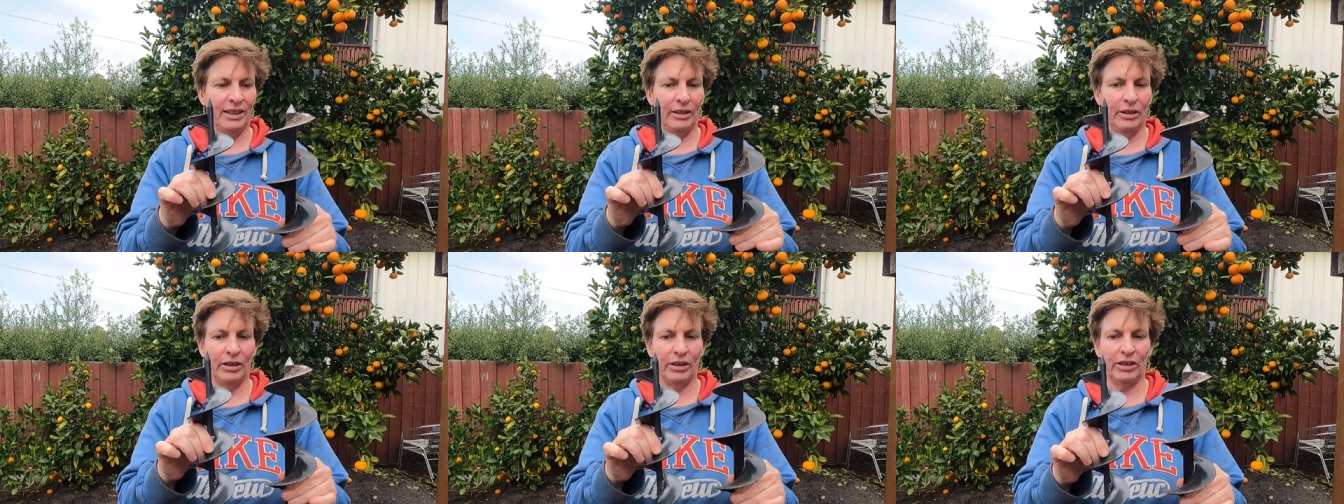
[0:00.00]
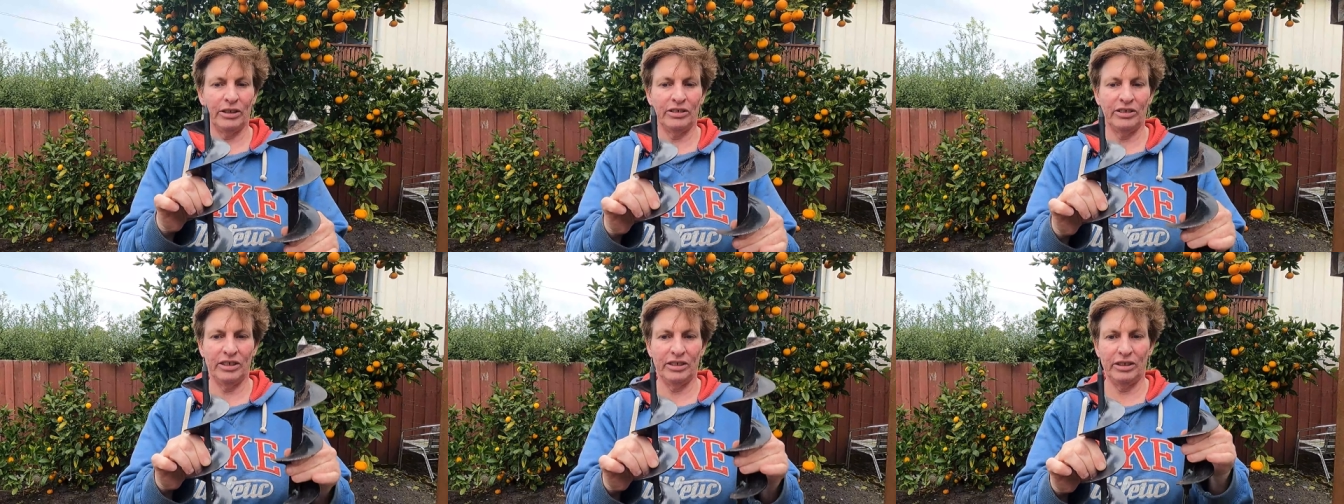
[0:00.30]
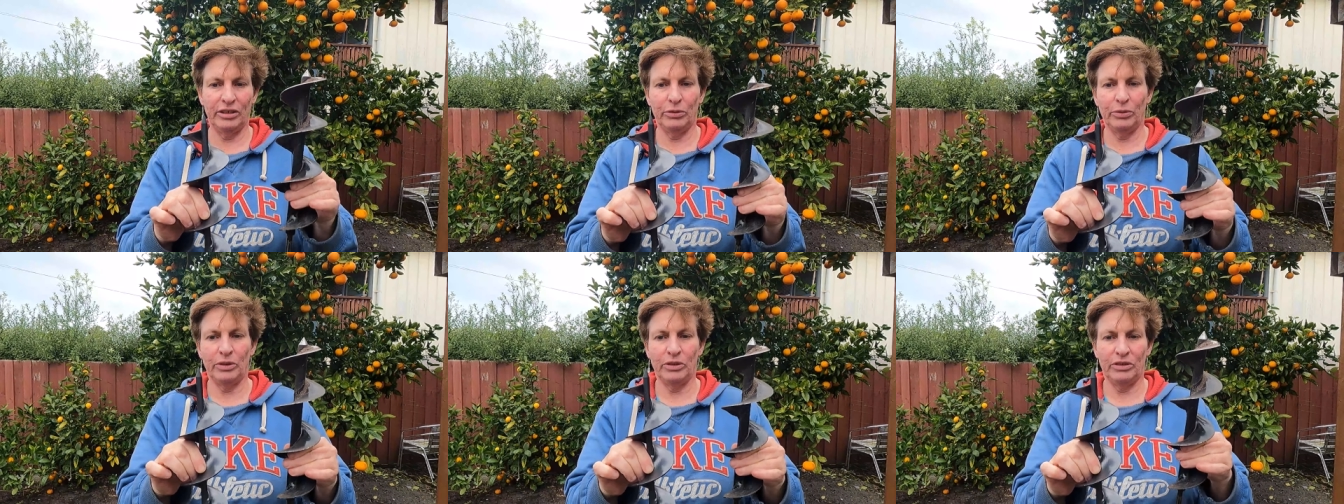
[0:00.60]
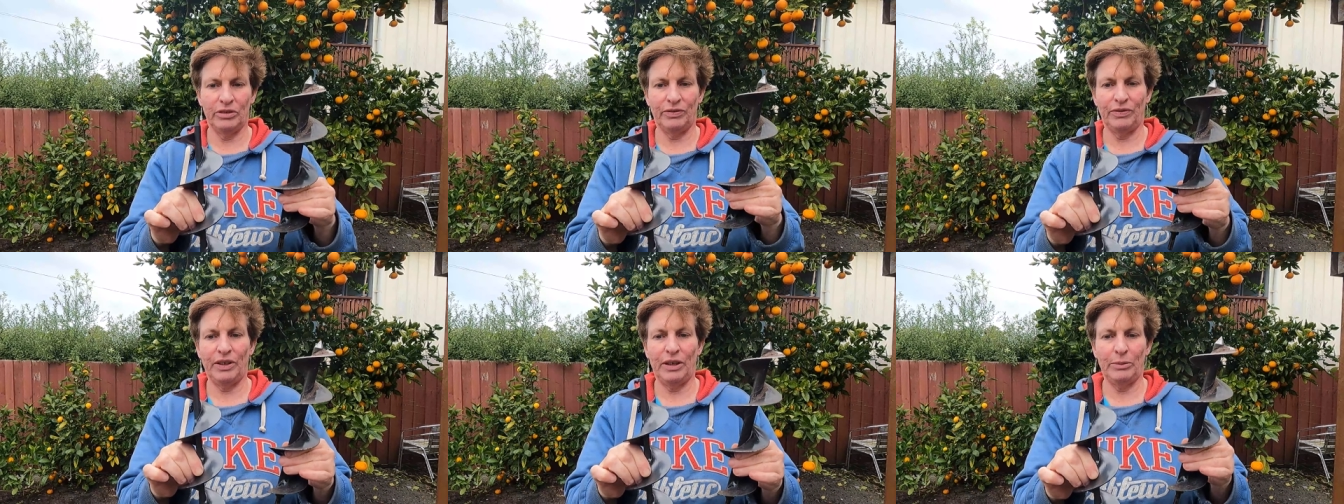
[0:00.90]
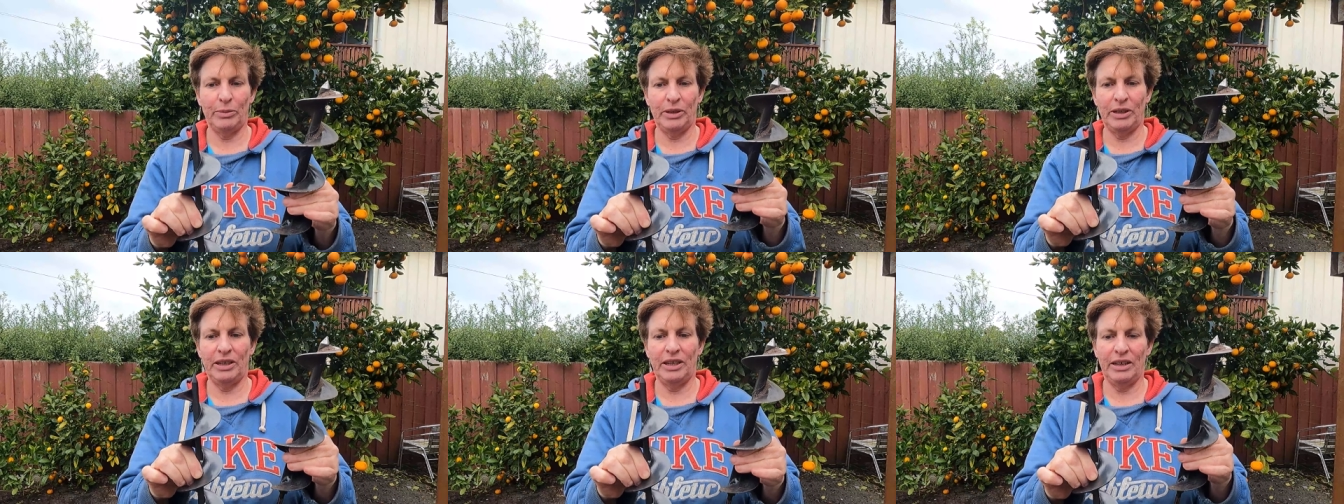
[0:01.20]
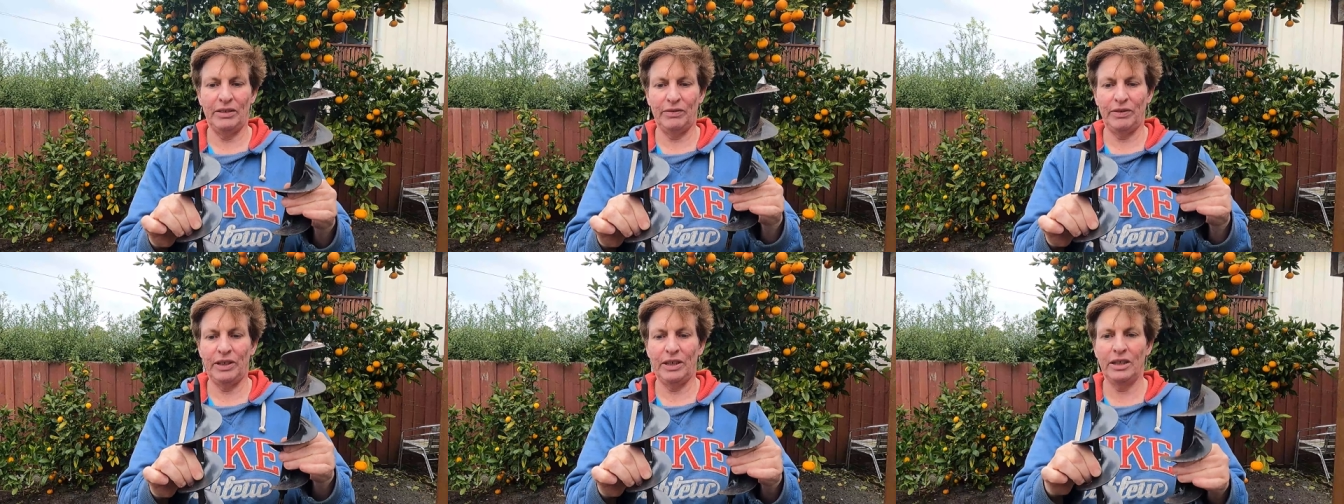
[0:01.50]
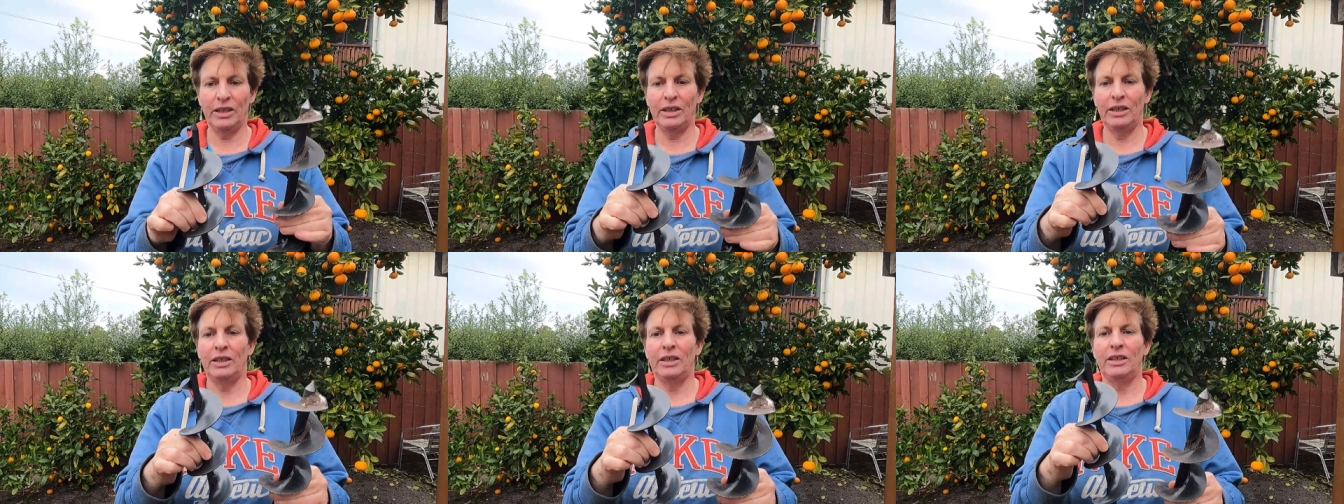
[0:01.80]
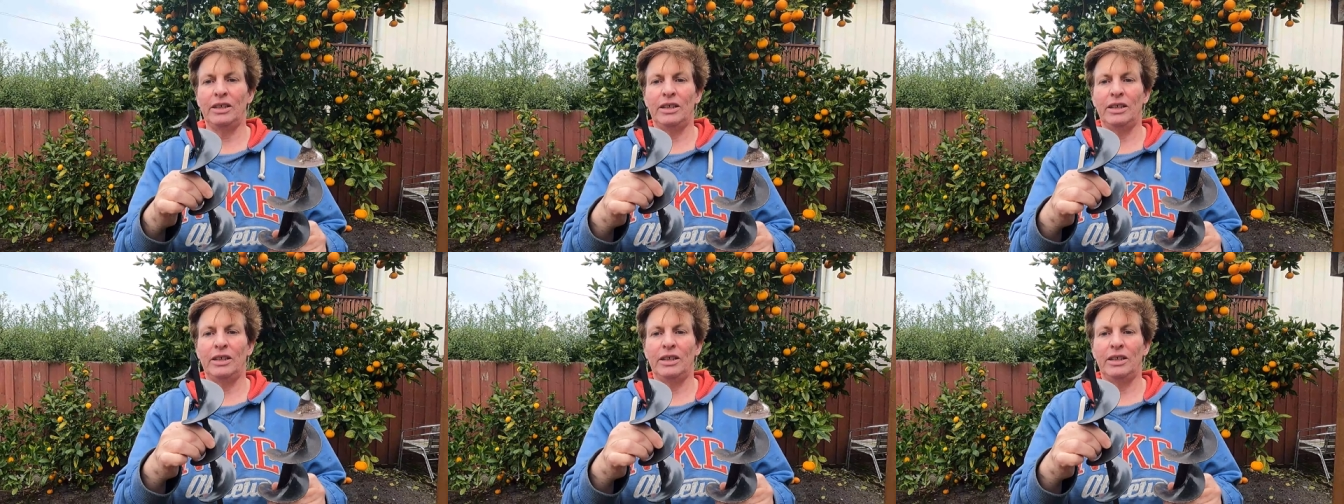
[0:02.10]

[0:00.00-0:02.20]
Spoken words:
Like I said, this one's a fair bit heavier.